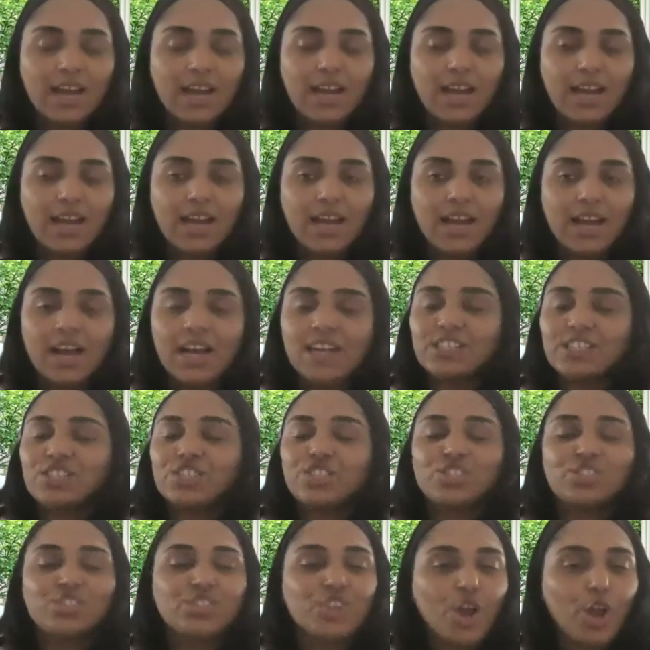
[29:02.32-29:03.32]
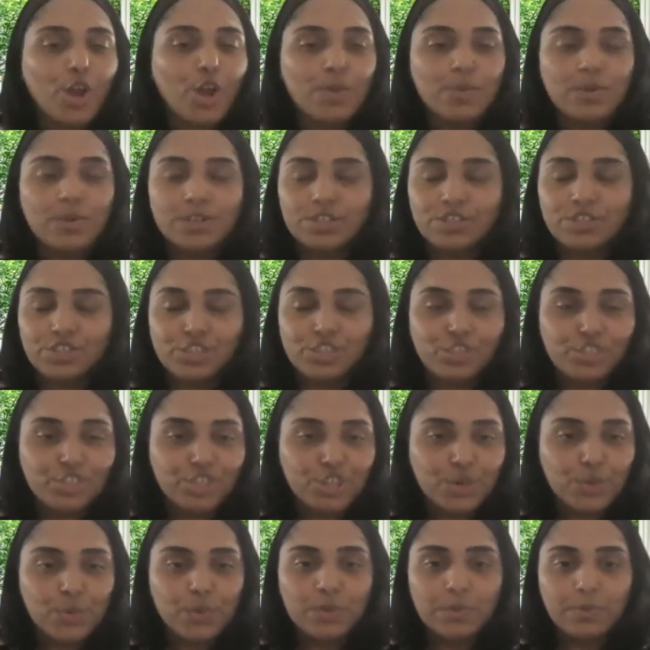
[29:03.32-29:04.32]
has so much to
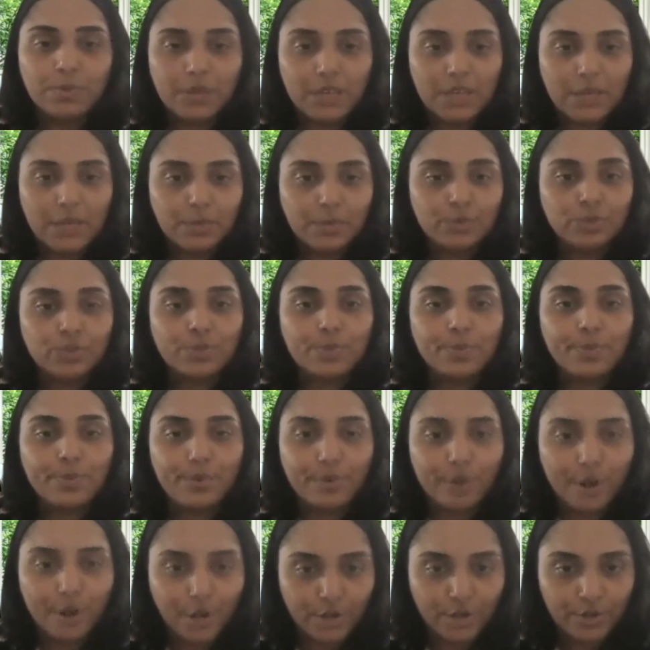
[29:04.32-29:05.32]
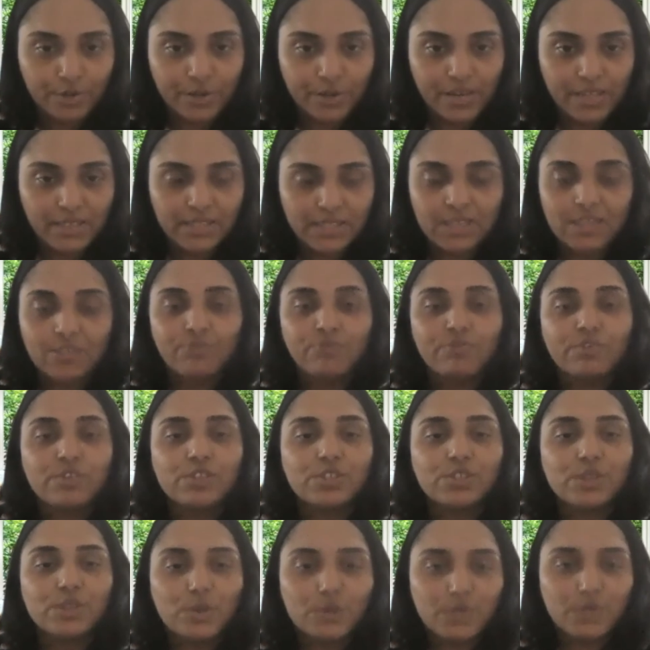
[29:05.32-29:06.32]
do with people's progress and the
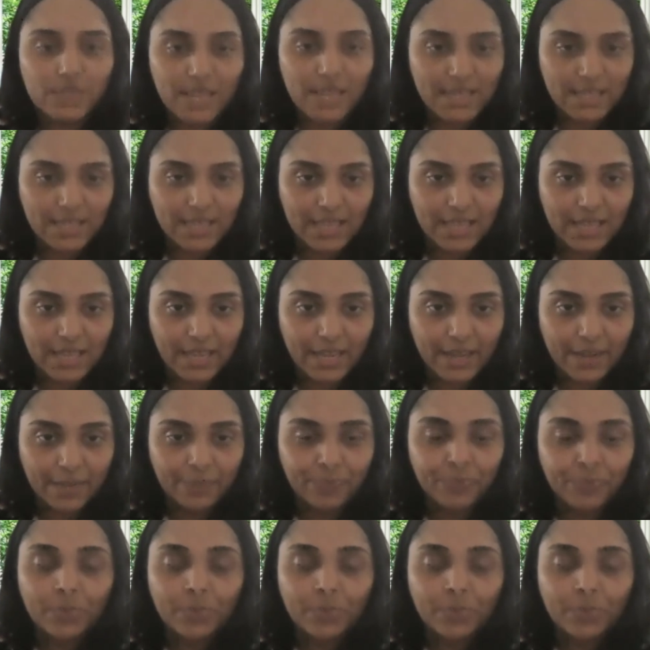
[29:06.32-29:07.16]
results that they get.